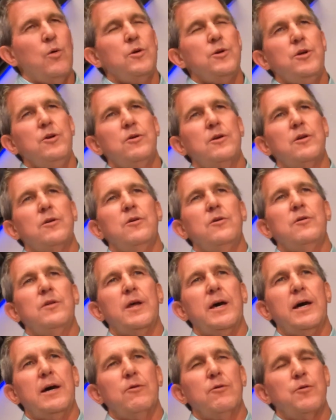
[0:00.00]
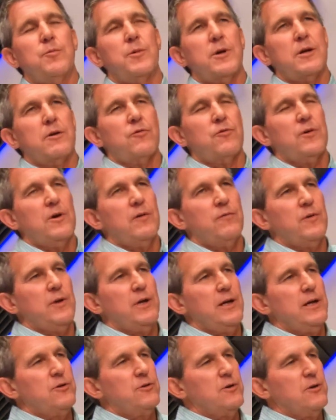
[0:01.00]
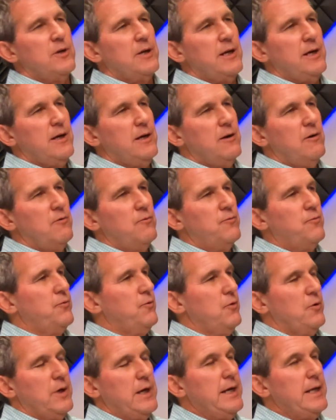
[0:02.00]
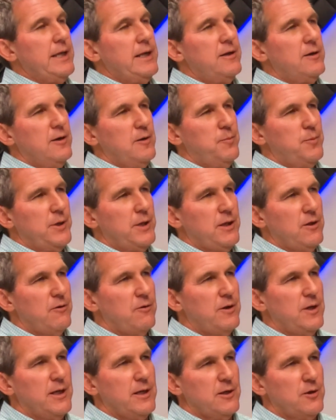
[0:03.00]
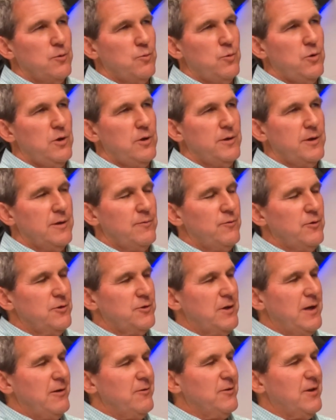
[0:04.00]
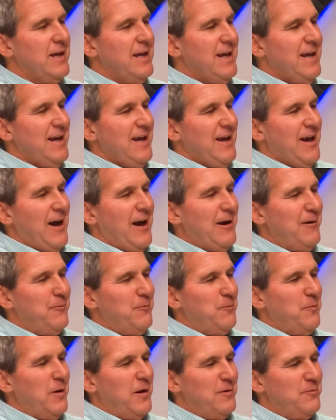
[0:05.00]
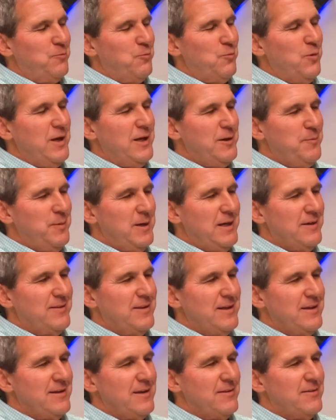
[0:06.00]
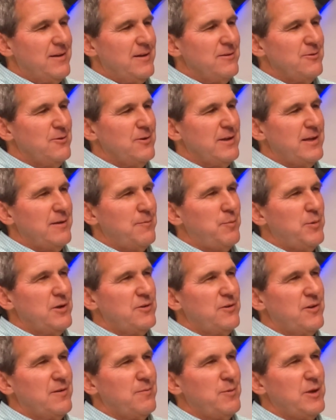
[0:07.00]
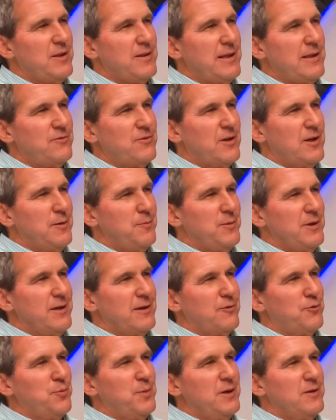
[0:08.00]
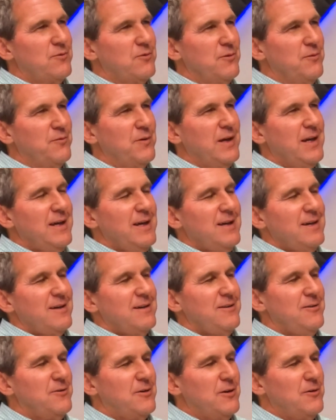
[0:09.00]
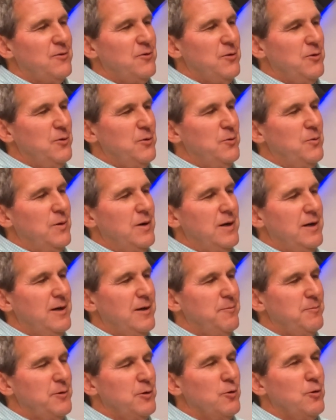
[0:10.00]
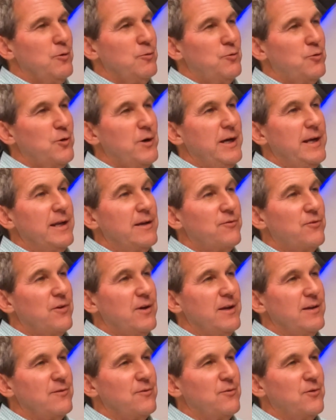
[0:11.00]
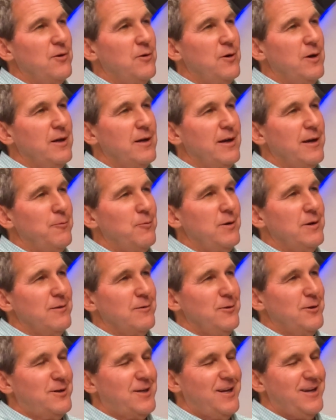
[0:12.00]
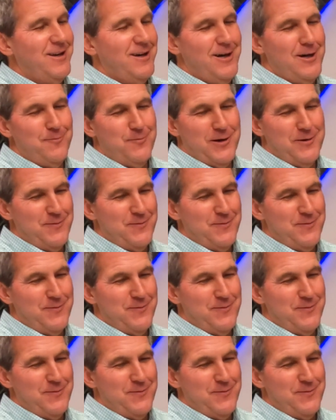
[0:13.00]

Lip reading: Well, and you can do that with Microsoft Azure now for any company. You can get your walled off version. I read about that and I thought, that's going to be expensive. You can do your own training set and so on. I went and looked it up.